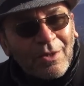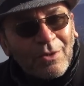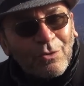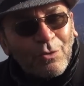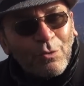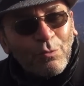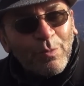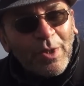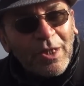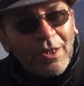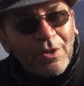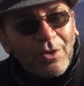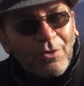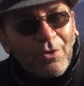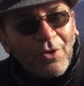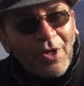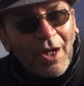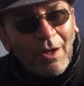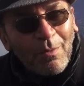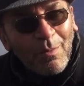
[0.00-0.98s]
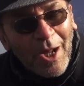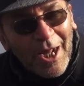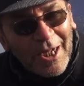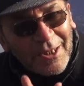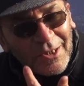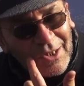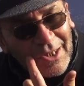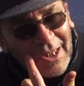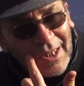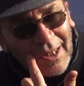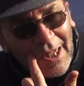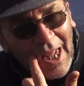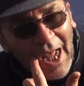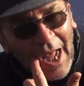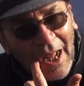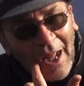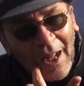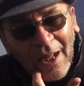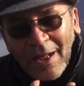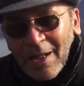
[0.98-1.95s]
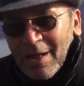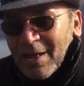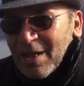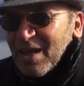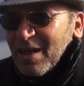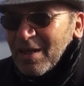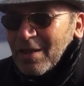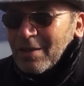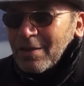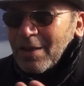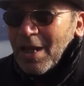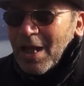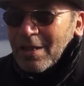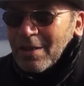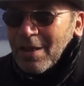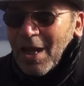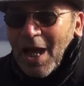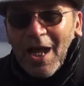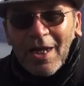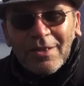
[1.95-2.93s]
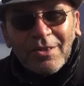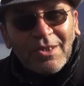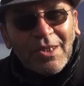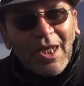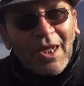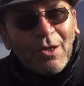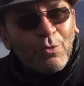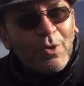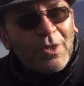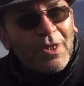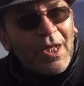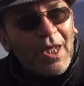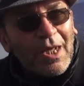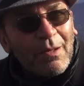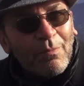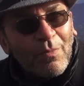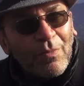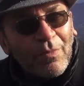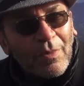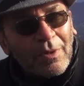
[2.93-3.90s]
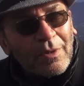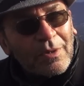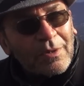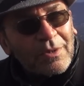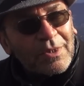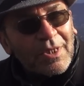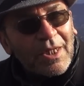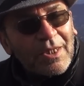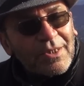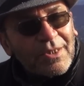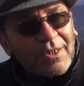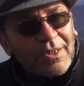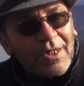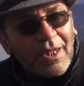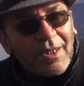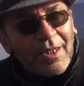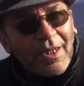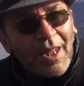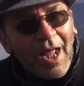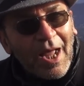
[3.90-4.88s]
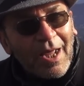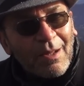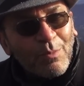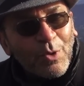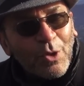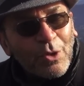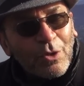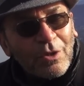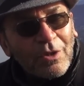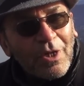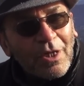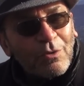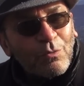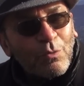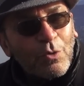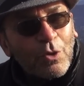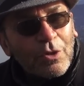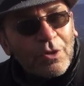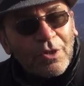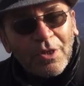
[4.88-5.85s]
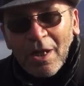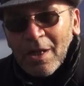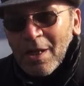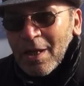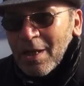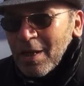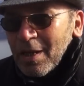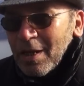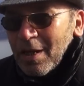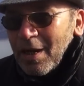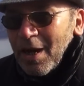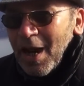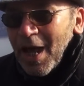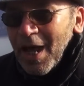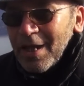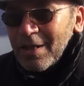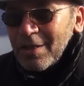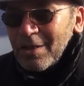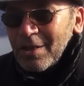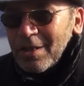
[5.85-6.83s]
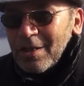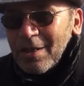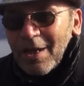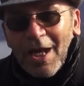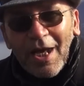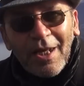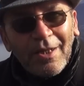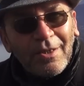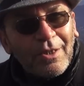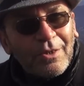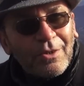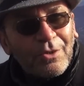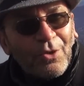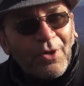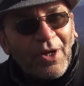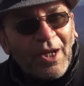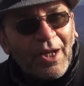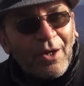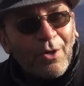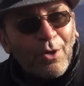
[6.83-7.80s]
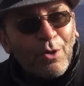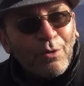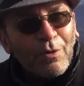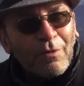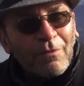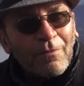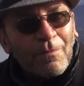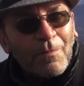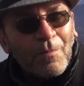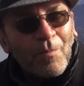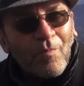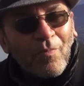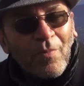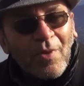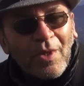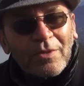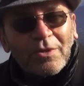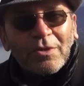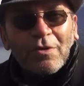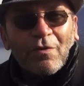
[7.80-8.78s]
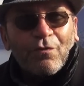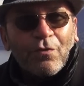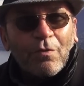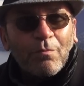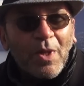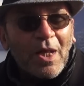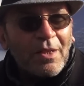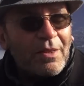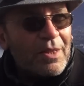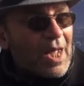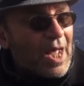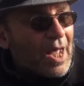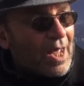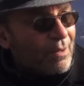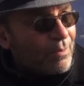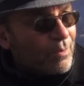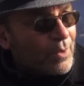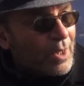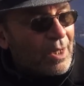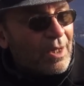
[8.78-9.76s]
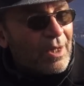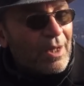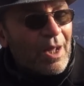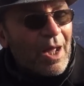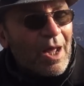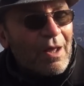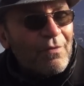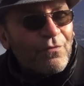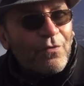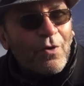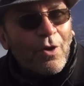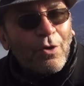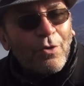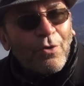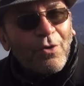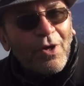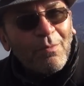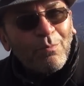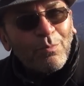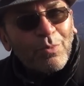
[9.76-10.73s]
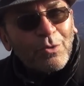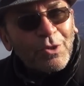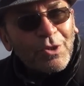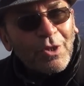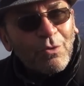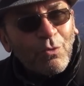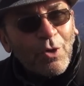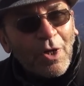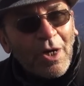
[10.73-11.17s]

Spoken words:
to meet a real Mahasiddha that I stayed with him since that time, That was 1983, So from that time, I follow Rinpoche